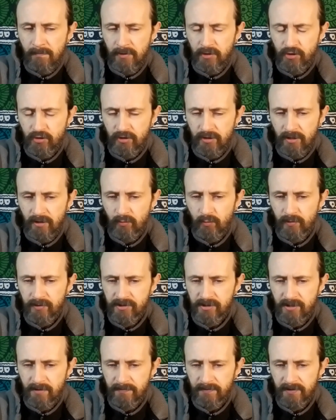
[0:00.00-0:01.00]
But you dealt with
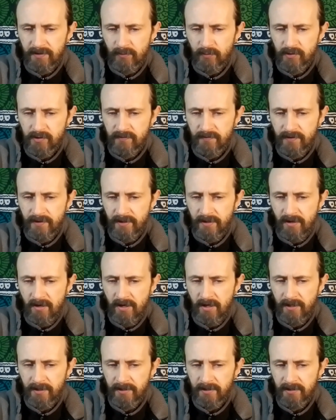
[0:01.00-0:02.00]
something that was very
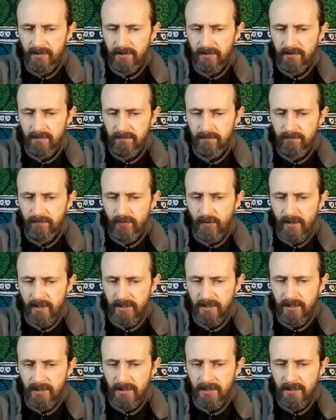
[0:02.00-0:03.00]

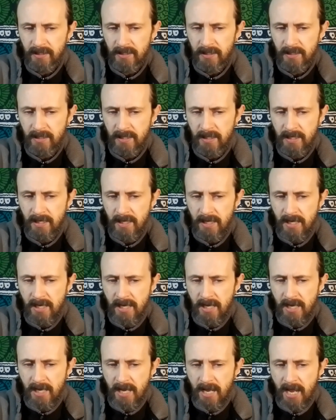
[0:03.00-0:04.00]
heartbreaking,
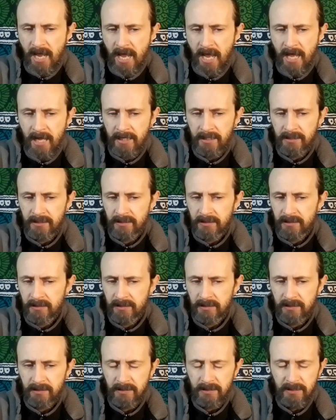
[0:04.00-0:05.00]
and
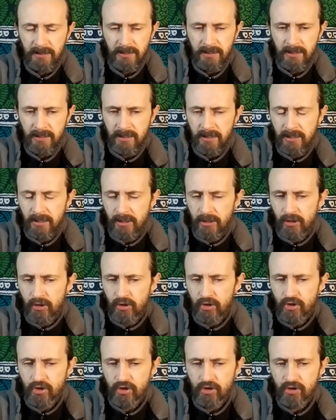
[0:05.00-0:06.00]

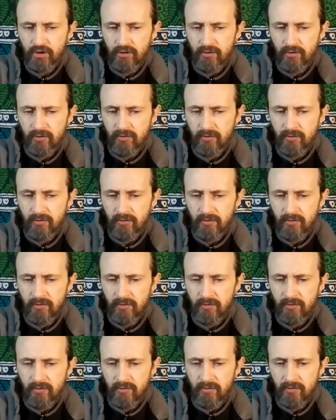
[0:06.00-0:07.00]
you just,
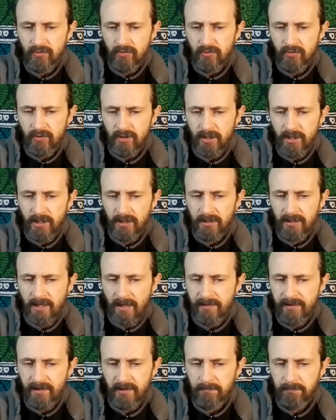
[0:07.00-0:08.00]
it,
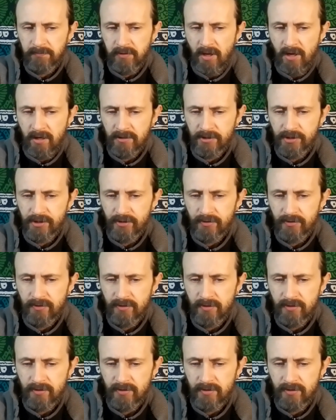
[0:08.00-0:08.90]
I think it blocked you.